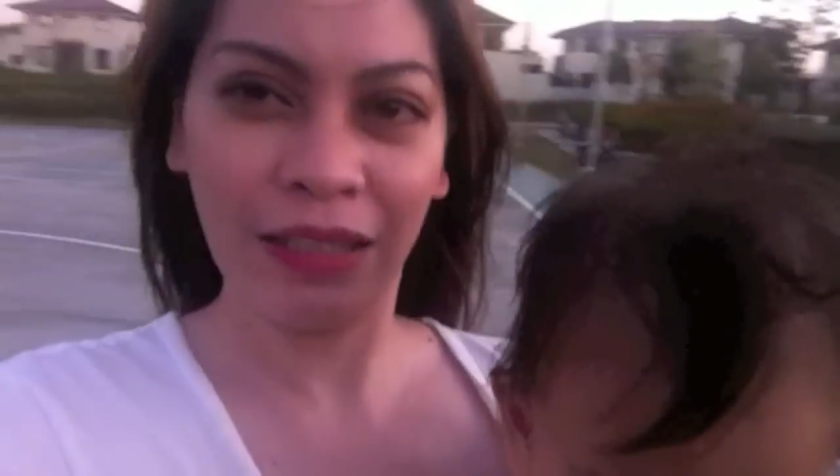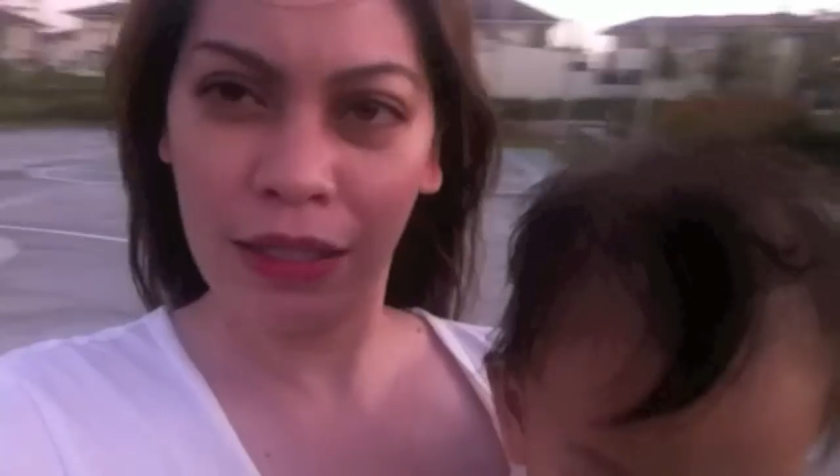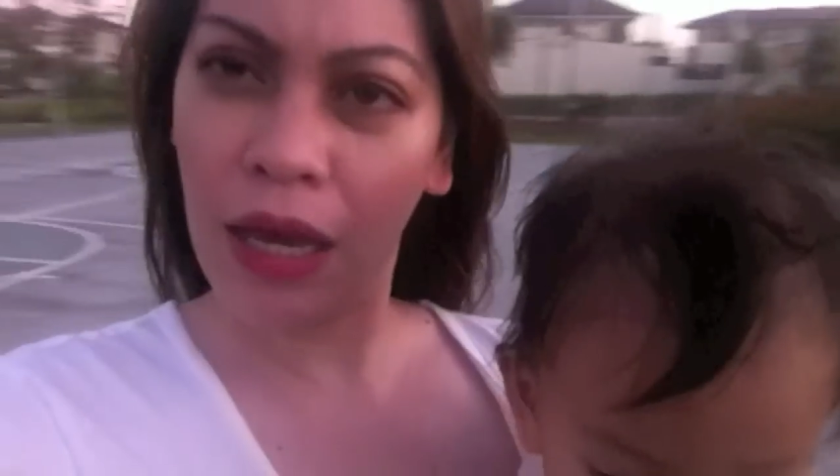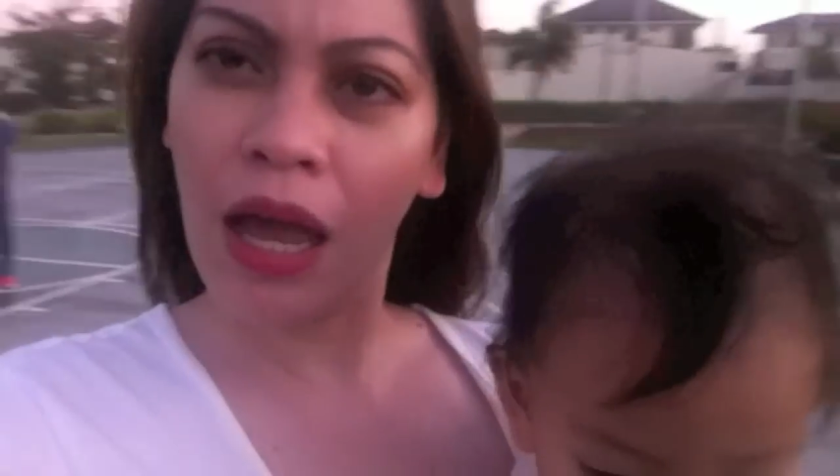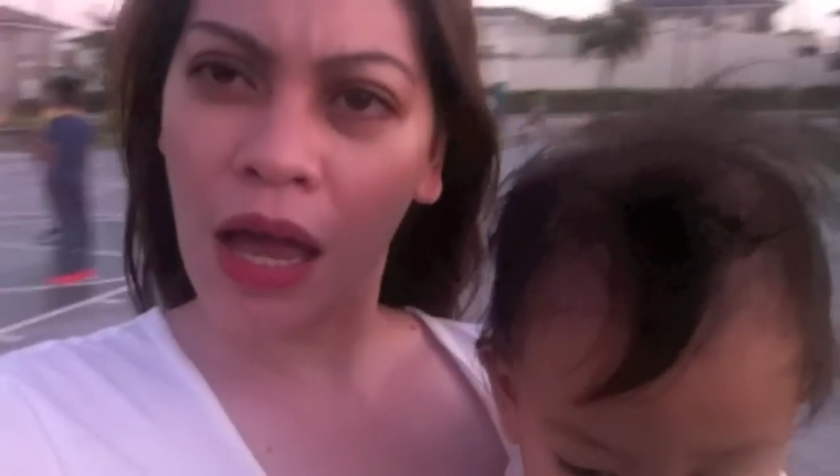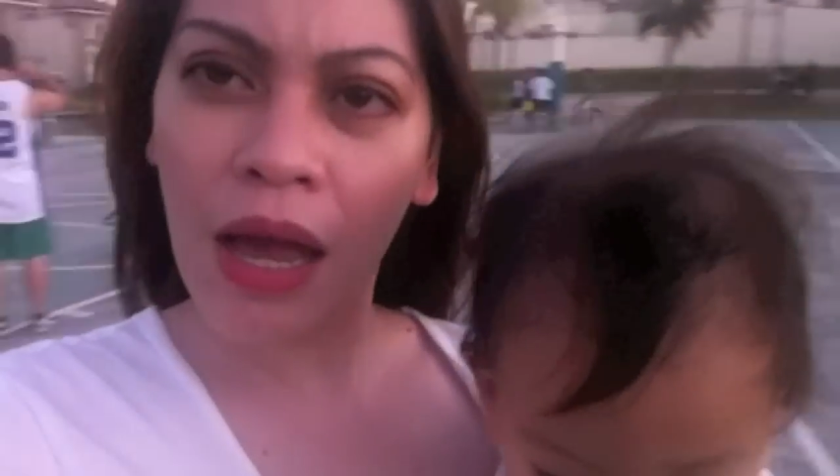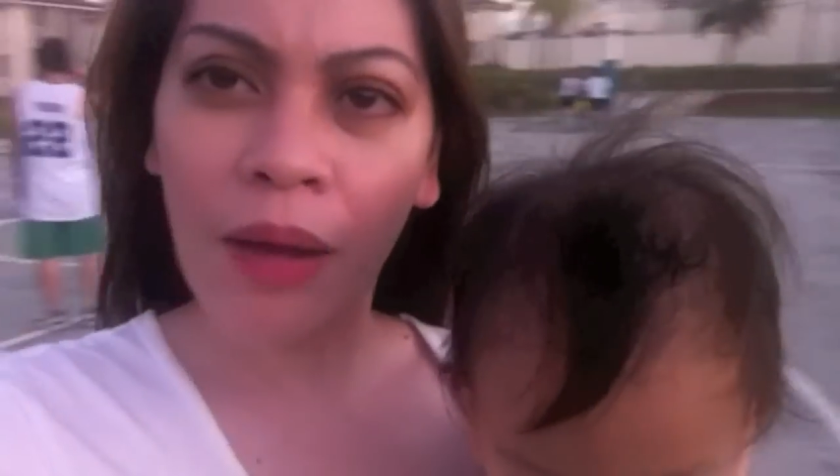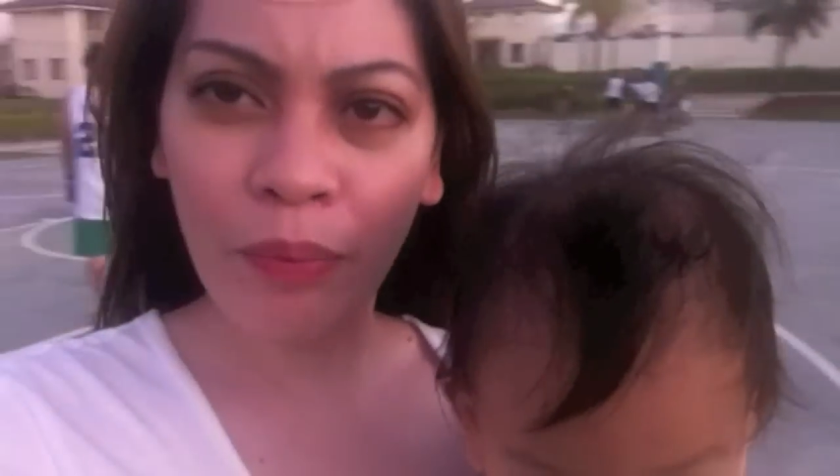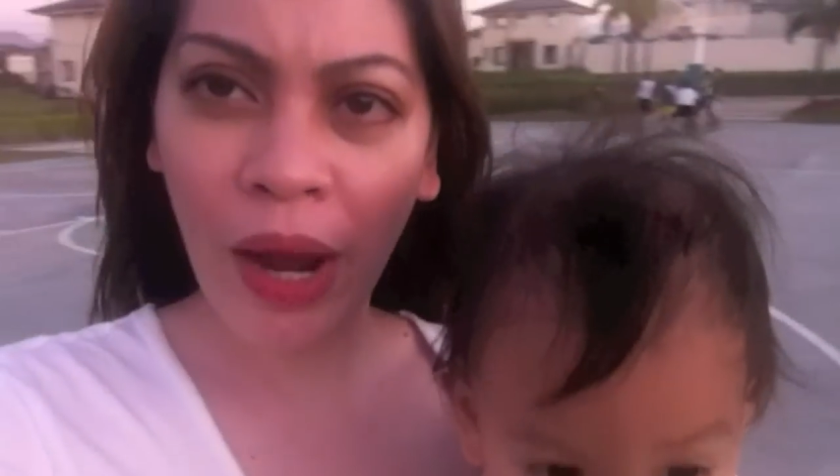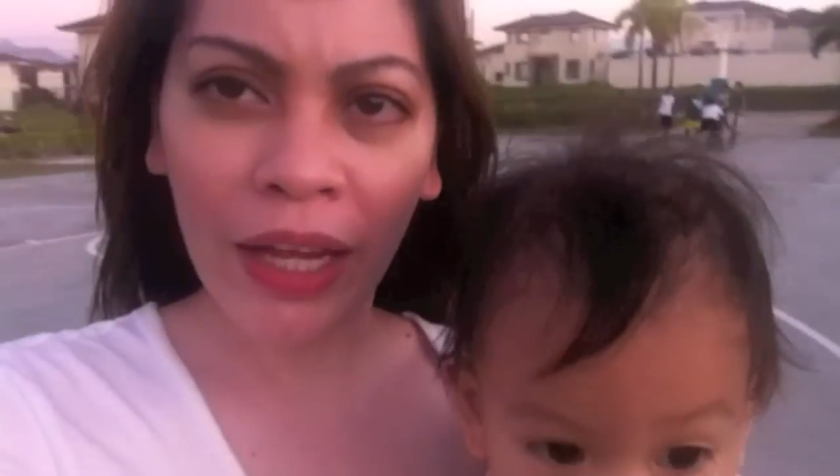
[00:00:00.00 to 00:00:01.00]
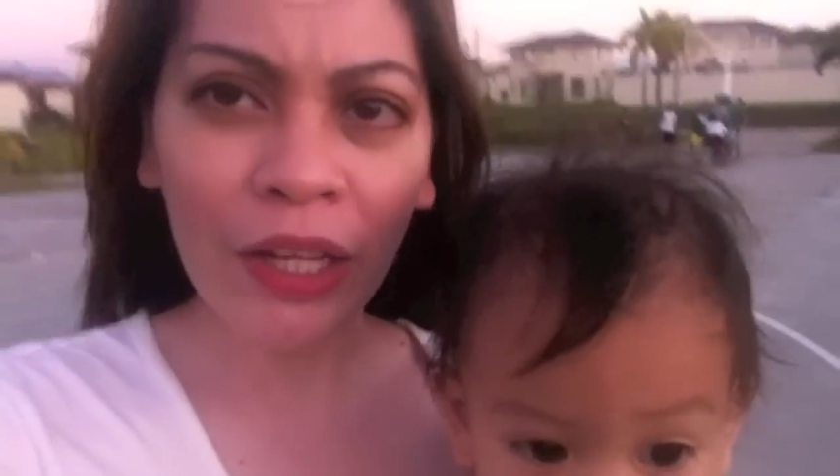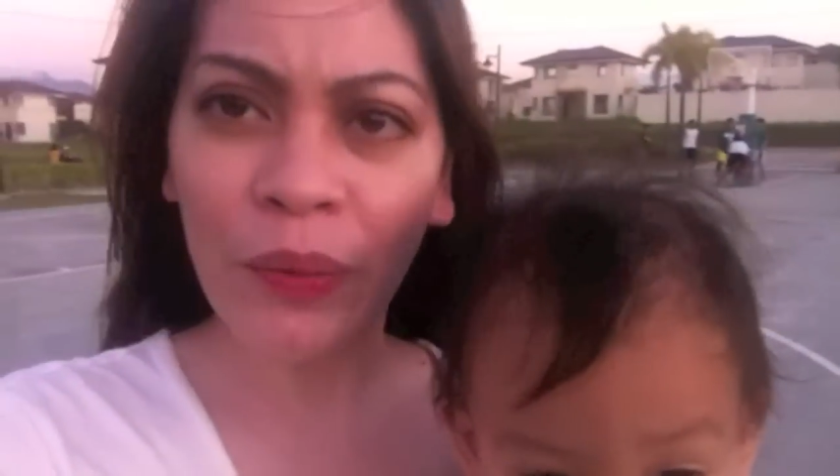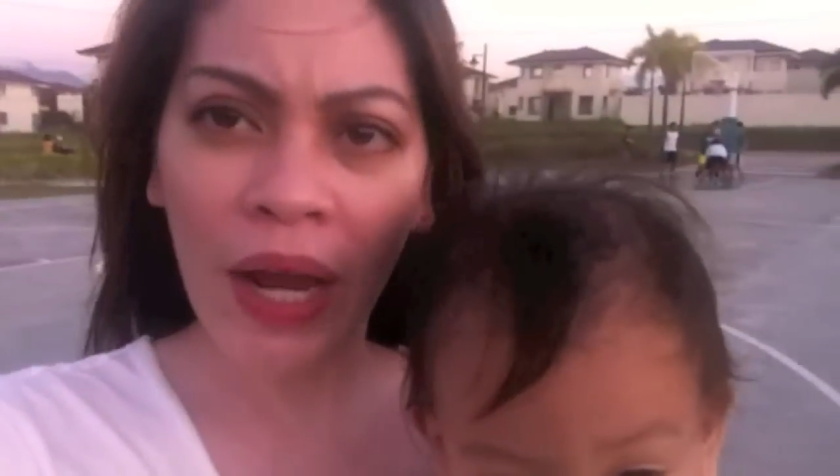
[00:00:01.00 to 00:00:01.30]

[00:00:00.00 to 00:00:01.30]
Yeah, bragging